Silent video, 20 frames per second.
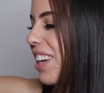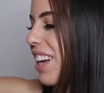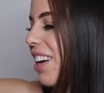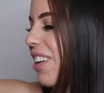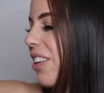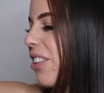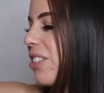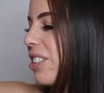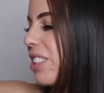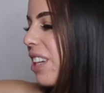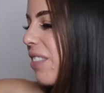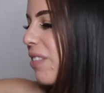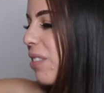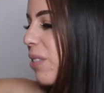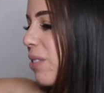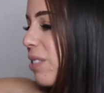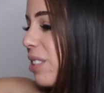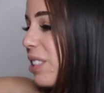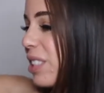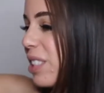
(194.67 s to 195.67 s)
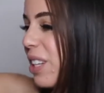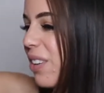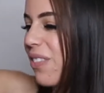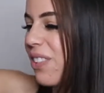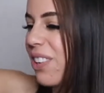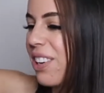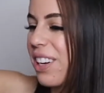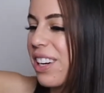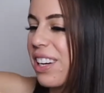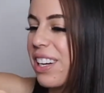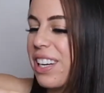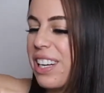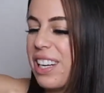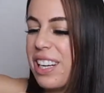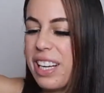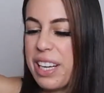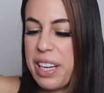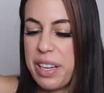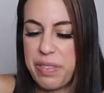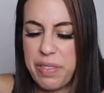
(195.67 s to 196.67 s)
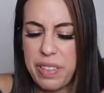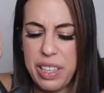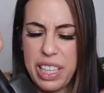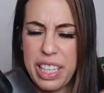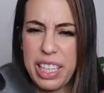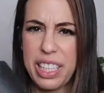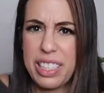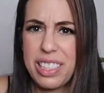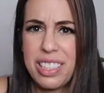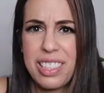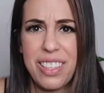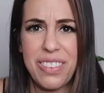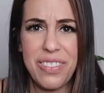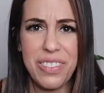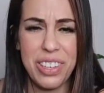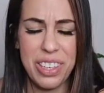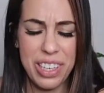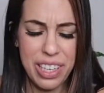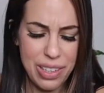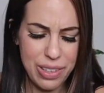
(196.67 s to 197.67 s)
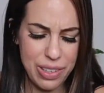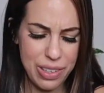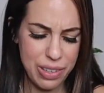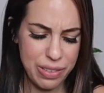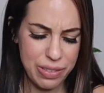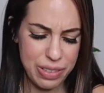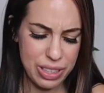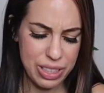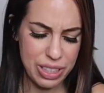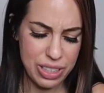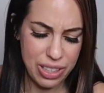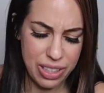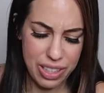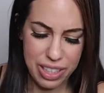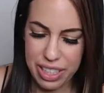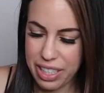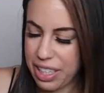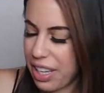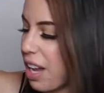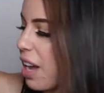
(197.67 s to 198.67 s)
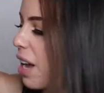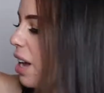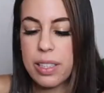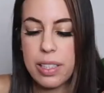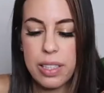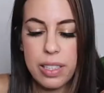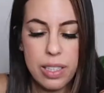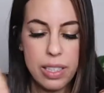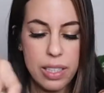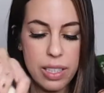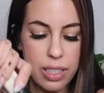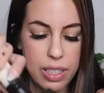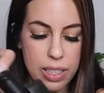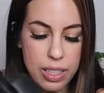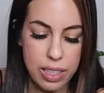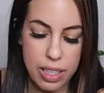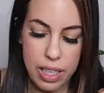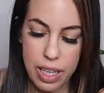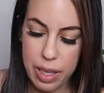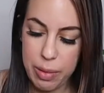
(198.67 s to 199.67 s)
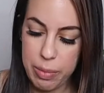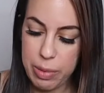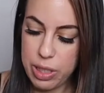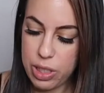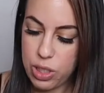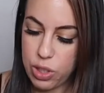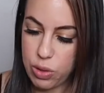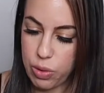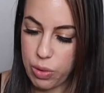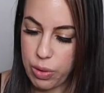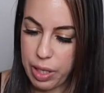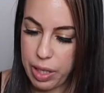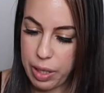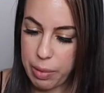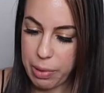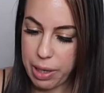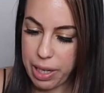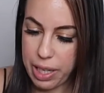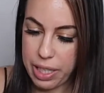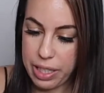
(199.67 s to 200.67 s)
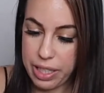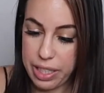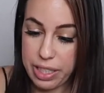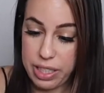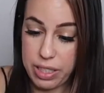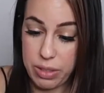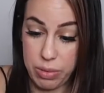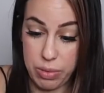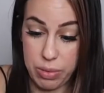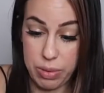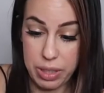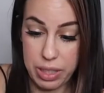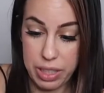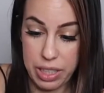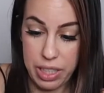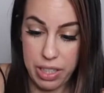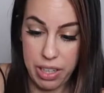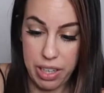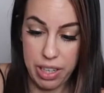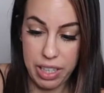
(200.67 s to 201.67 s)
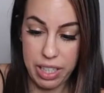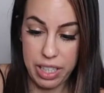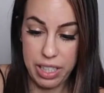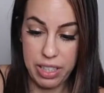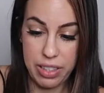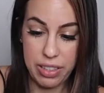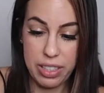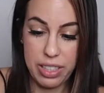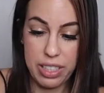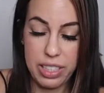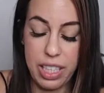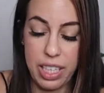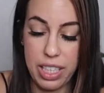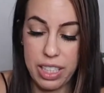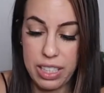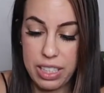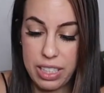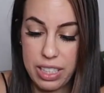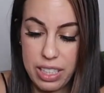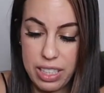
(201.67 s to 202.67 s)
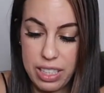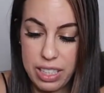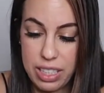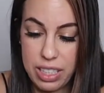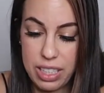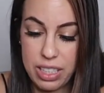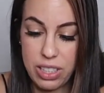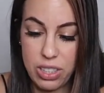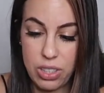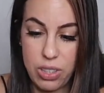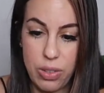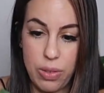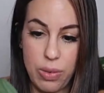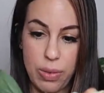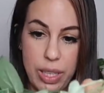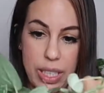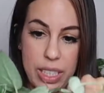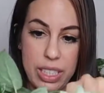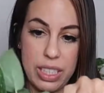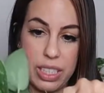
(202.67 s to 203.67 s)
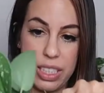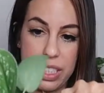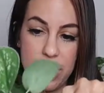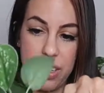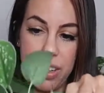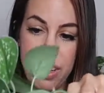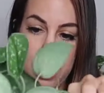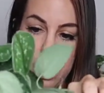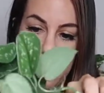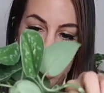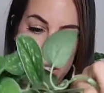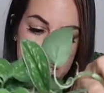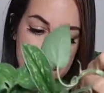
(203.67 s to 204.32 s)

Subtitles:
How's everyone's summer? I feel like it's summer. I don't know if it started yet. I'm enjoying mine. It's really hot here in Texas. It's crazy hot.